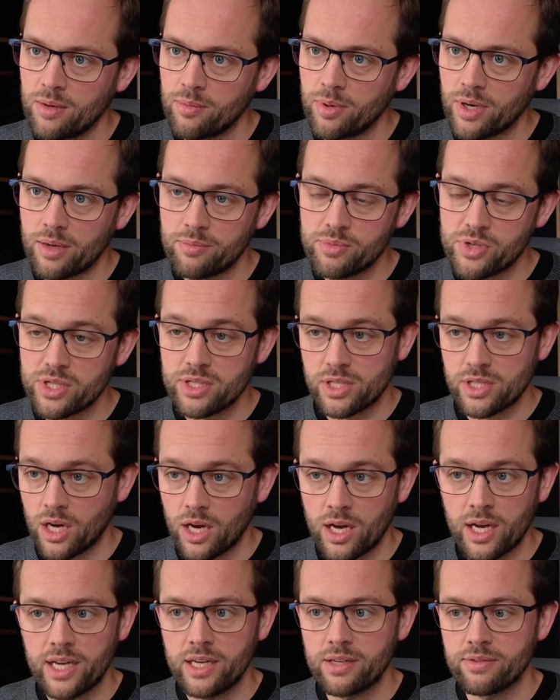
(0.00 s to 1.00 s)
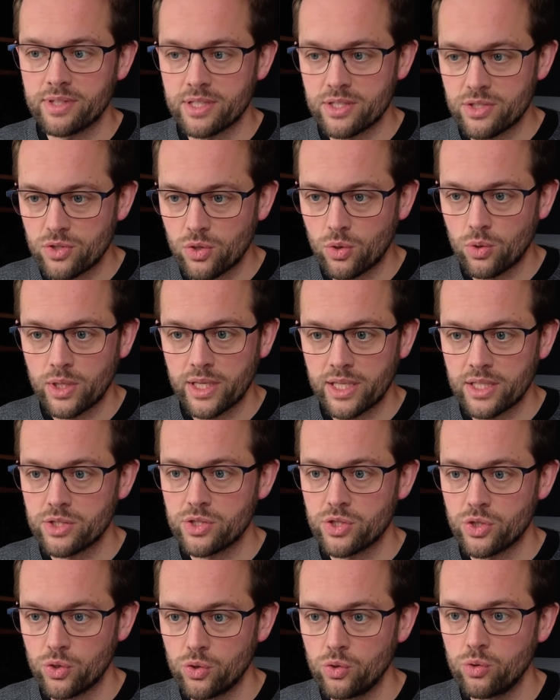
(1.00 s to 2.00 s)
but I'm just tired of installing
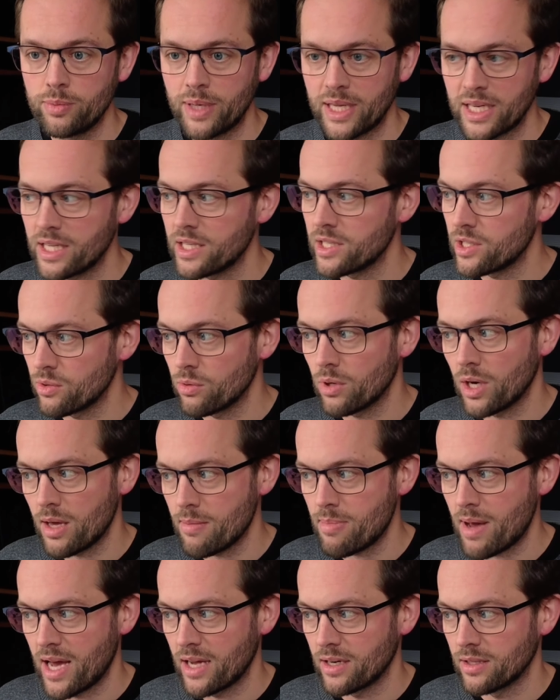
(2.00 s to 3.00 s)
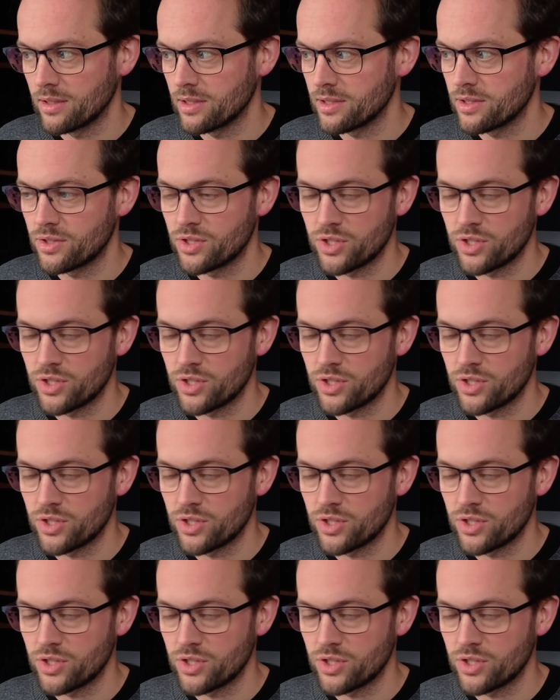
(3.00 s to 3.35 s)
too many UI panels